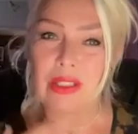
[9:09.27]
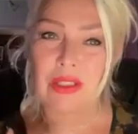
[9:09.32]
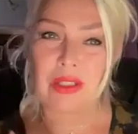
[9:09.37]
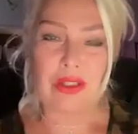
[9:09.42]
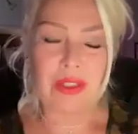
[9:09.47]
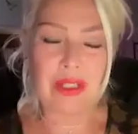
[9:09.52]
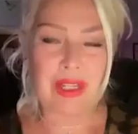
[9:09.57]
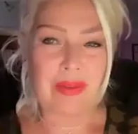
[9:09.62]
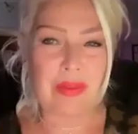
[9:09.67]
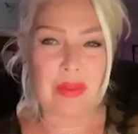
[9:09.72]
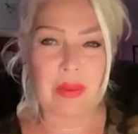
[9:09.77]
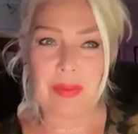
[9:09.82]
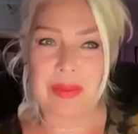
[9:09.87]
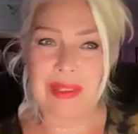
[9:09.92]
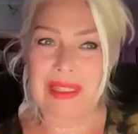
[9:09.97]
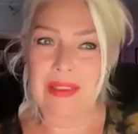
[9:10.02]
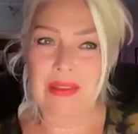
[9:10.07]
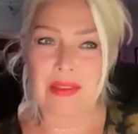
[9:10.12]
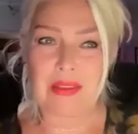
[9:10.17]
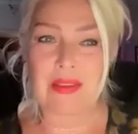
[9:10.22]
You have the
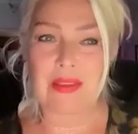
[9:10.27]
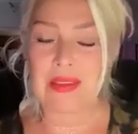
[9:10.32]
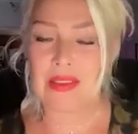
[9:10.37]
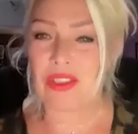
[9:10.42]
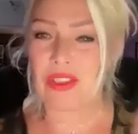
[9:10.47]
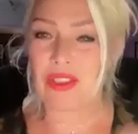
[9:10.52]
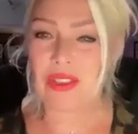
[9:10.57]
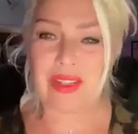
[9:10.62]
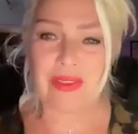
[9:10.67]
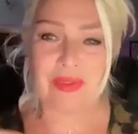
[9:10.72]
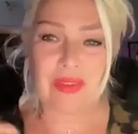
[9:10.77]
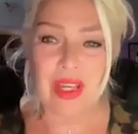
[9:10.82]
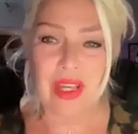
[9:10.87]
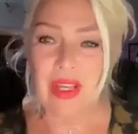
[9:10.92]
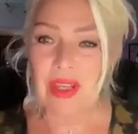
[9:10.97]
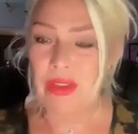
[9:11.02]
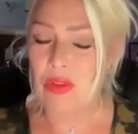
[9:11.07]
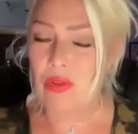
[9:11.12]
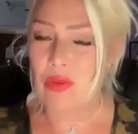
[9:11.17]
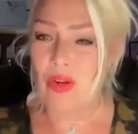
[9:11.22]
Beatles and you'd have
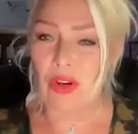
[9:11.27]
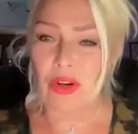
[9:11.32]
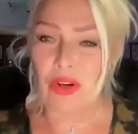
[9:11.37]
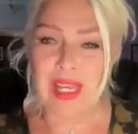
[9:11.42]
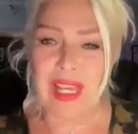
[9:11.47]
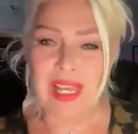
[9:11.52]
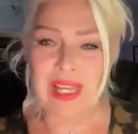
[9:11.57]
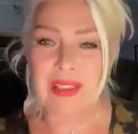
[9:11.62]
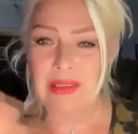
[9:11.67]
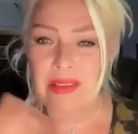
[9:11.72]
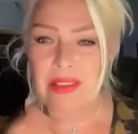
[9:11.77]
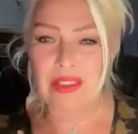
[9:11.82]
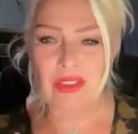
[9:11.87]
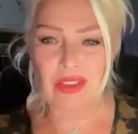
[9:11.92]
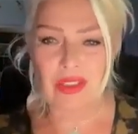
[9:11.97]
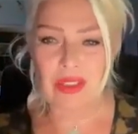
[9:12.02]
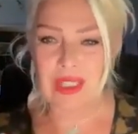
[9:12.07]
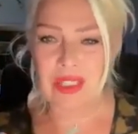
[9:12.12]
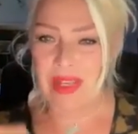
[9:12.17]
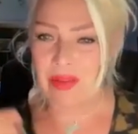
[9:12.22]
the Ronettes. You
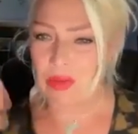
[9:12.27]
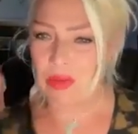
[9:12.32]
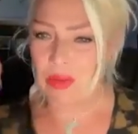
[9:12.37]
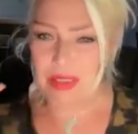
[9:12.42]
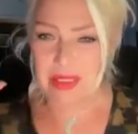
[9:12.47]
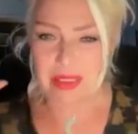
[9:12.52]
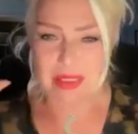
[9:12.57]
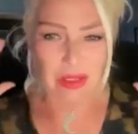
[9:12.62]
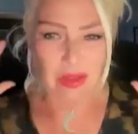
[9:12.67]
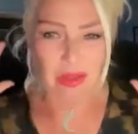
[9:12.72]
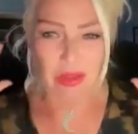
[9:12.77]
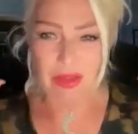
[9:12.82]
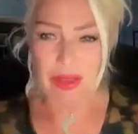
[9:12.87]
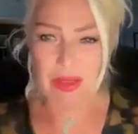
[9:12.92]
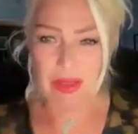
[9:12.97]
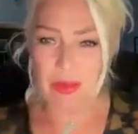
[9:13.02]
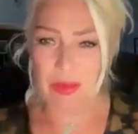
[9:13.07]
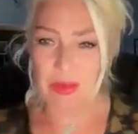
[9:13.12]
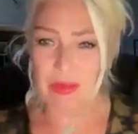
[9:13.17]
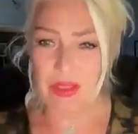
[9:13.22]
just have all this
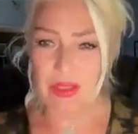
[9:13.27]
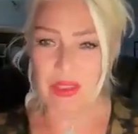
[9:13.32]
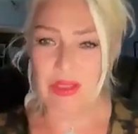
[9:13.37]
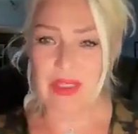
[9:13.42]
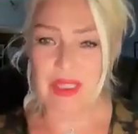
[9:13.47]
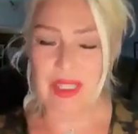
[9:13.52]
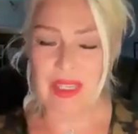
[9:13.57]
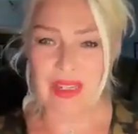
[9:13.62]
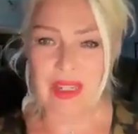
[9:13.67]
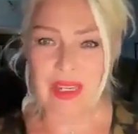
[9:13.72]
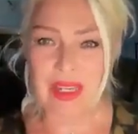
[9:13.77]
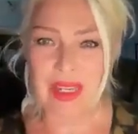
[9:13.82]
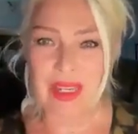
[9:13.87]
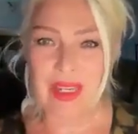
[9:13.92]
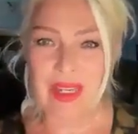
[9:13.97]
incredible music